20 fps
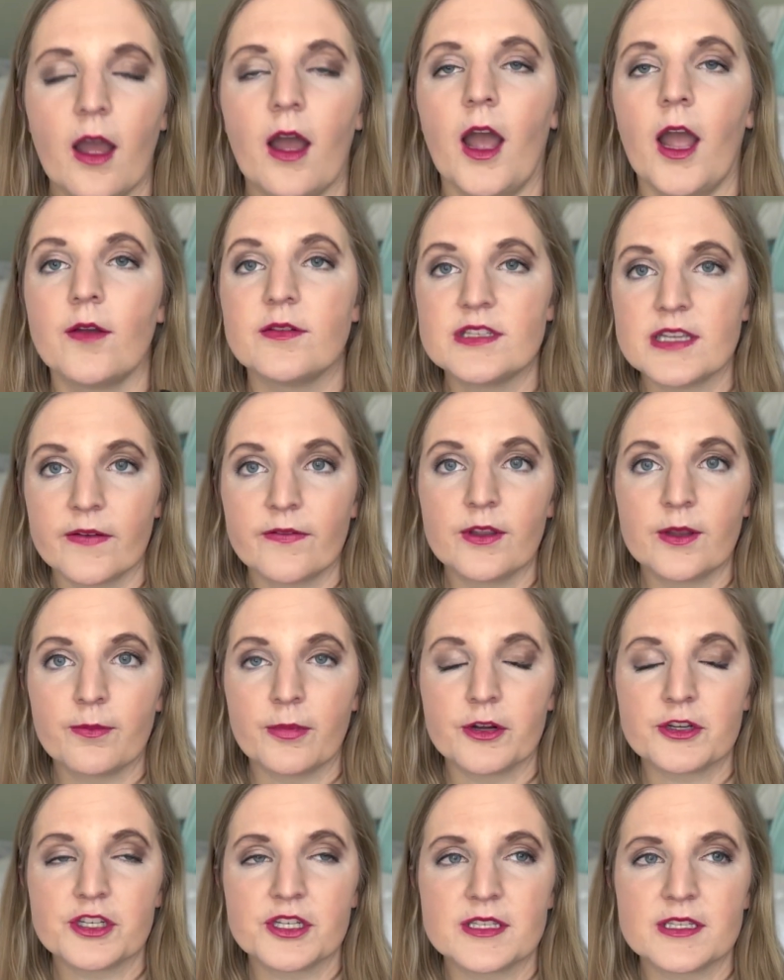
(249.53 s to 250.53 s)
I would definitely
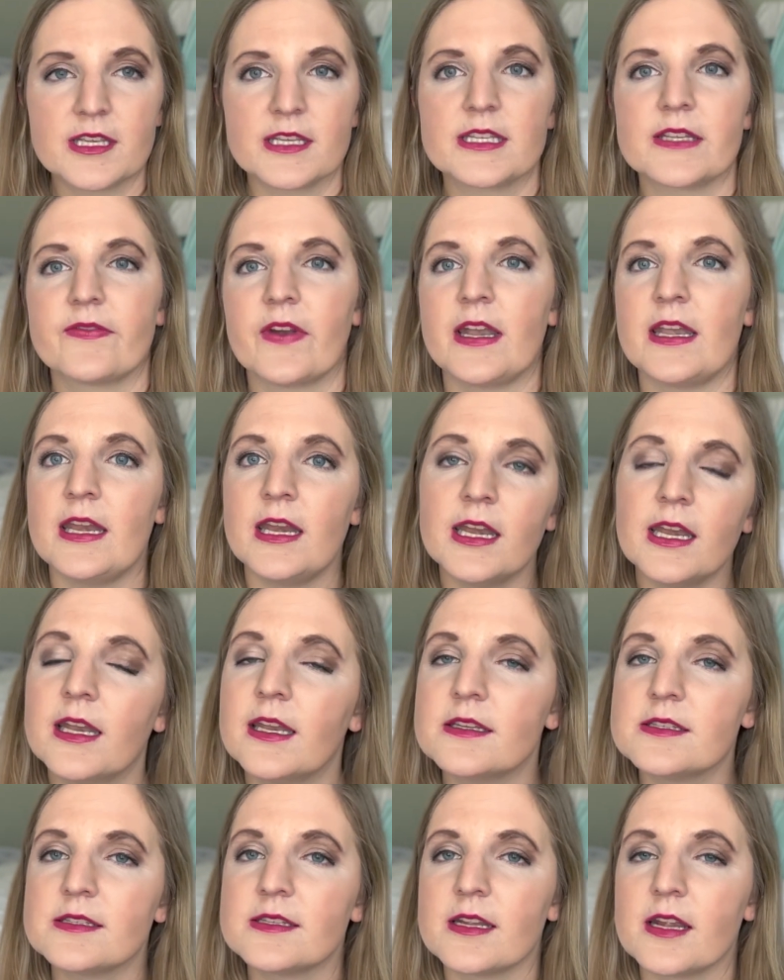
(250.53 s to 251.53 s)
purchase this if I needed it
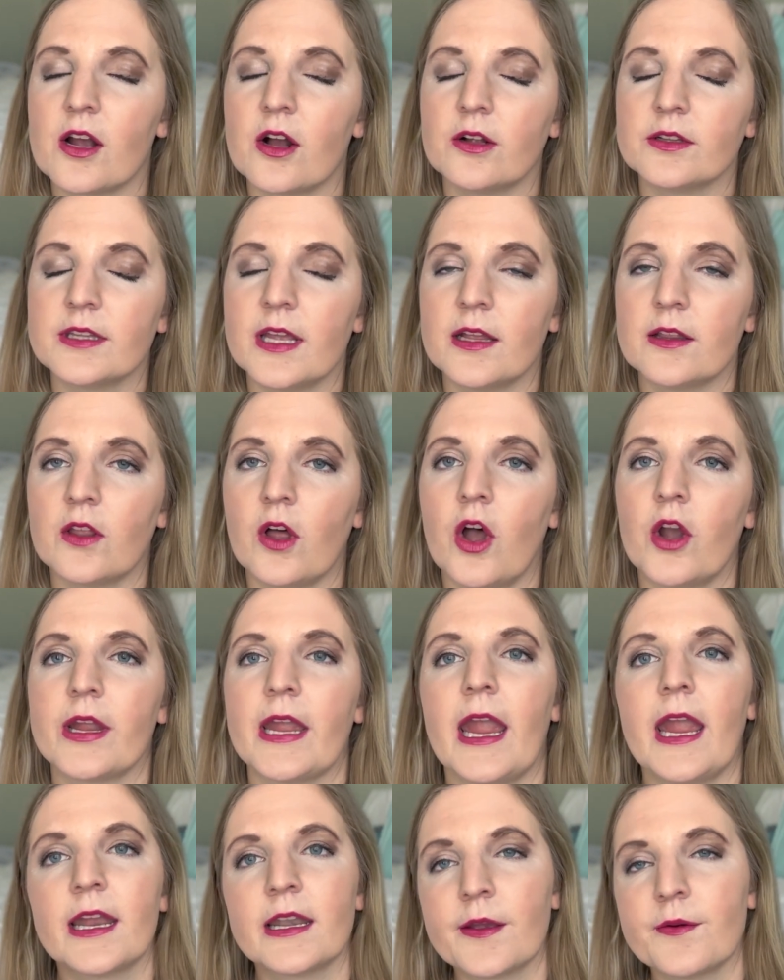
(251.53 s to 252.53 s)
to stay all day long
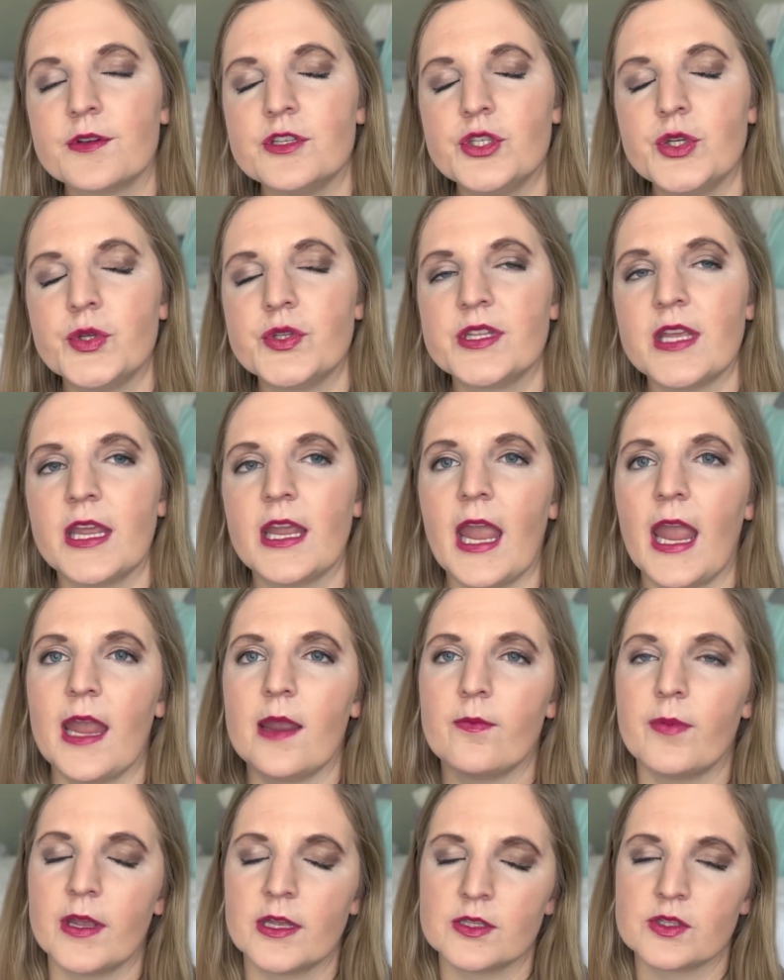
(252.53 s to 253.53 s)
and I was using a
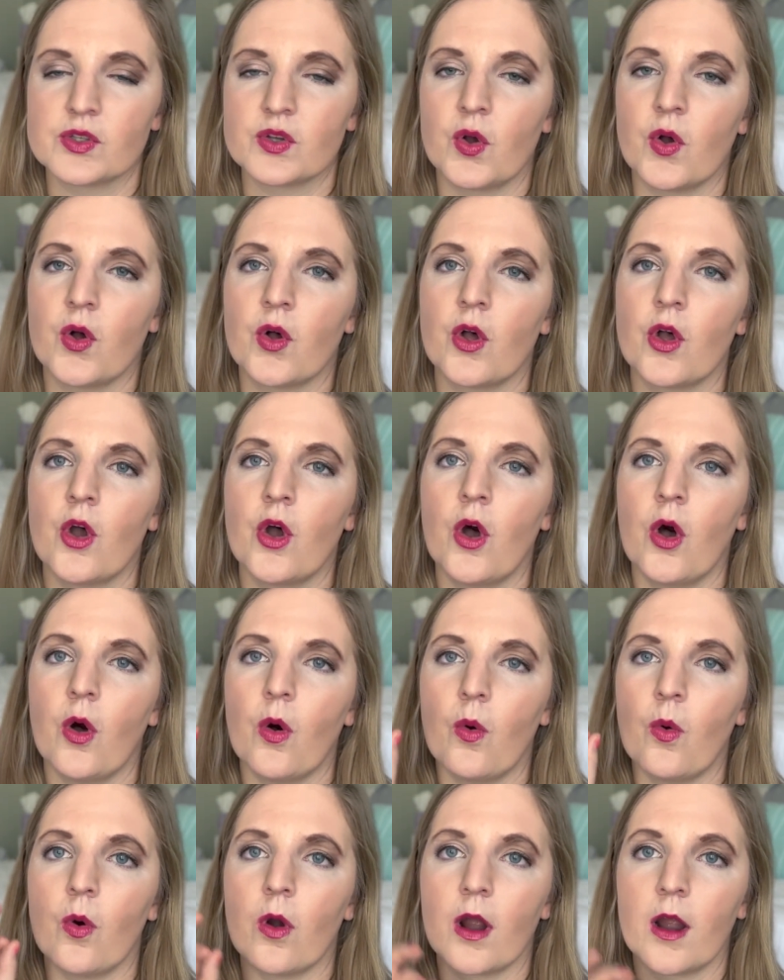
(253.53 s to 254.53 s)
pencil
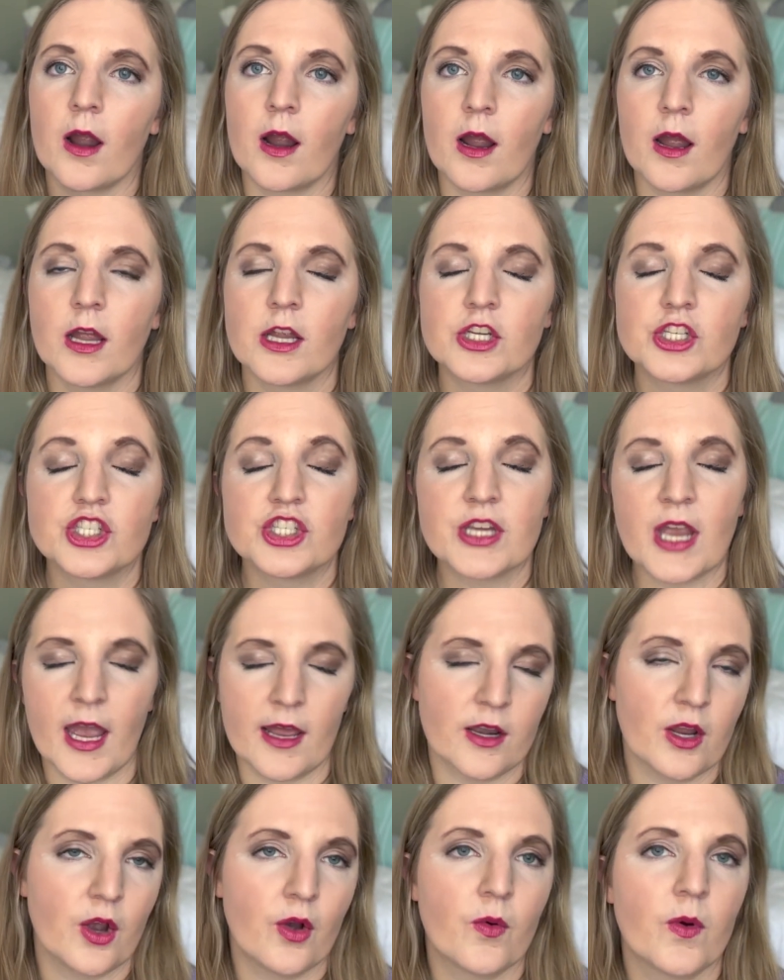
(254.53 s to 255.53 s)
or
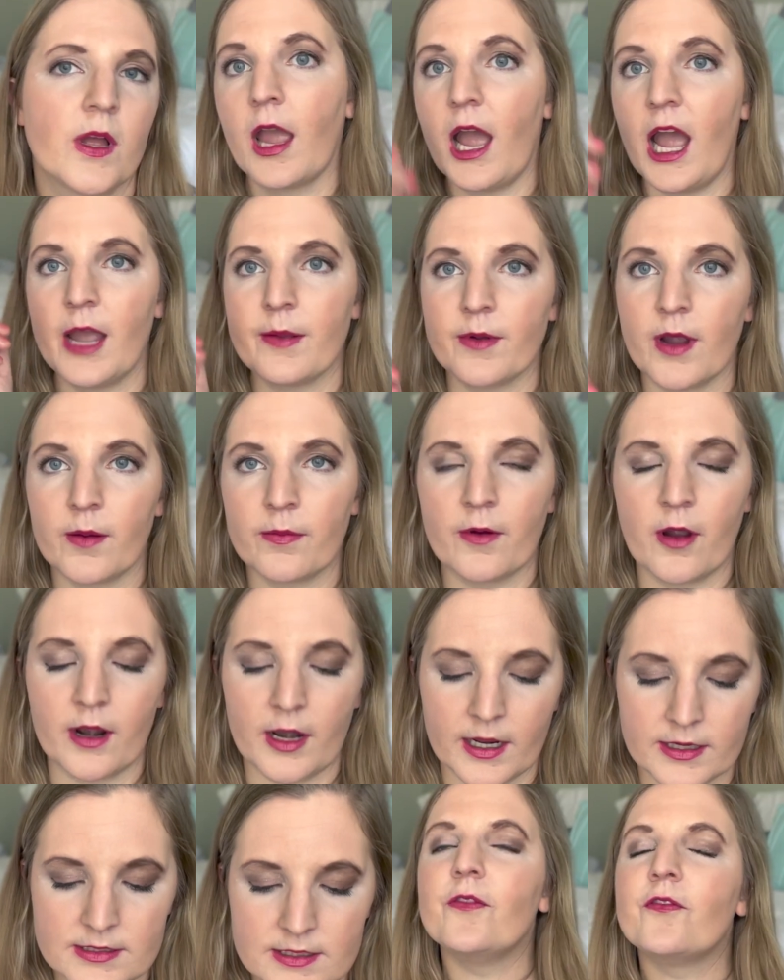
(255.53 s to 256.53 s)
shadow eyebrow
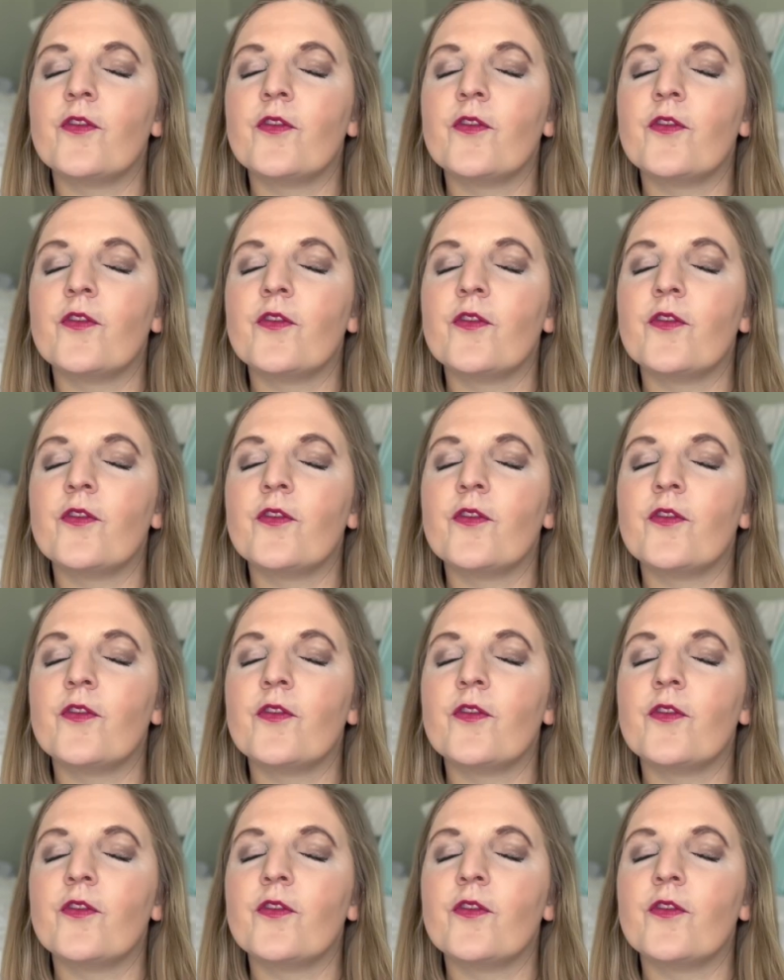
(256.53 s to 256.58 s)
product.